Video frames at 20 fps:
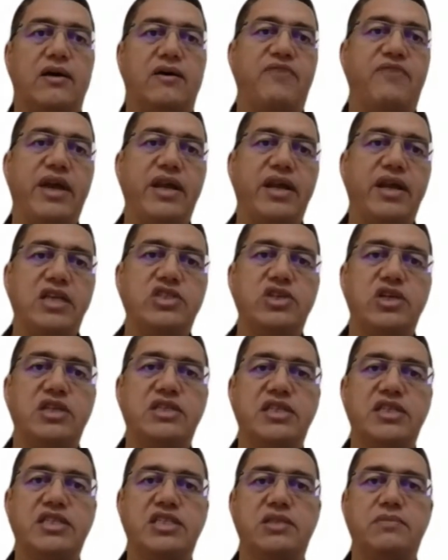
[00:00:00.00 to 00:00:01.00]
financial
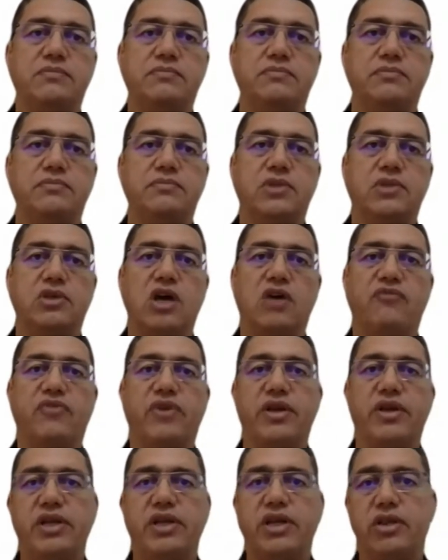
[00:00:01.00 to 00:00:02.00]
system
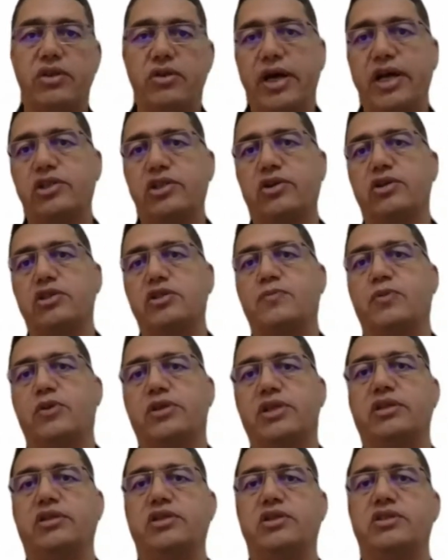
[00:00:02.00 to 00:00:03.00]
governing the air
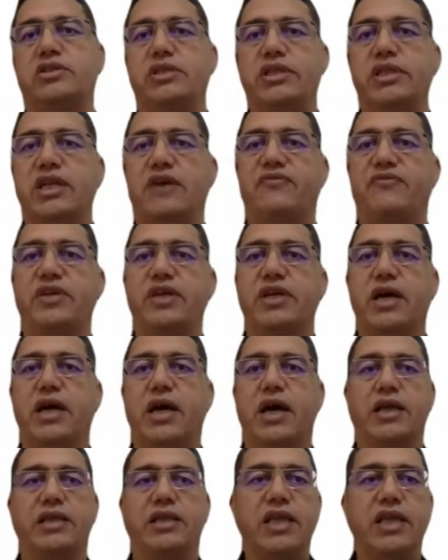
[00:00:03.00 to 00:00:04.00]
transport industry in
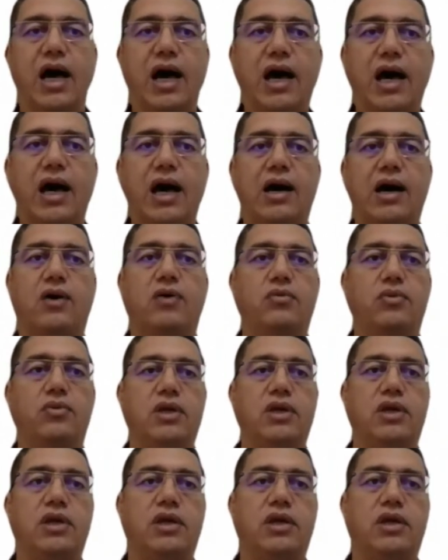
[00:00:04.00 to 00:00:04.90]
Africa, and how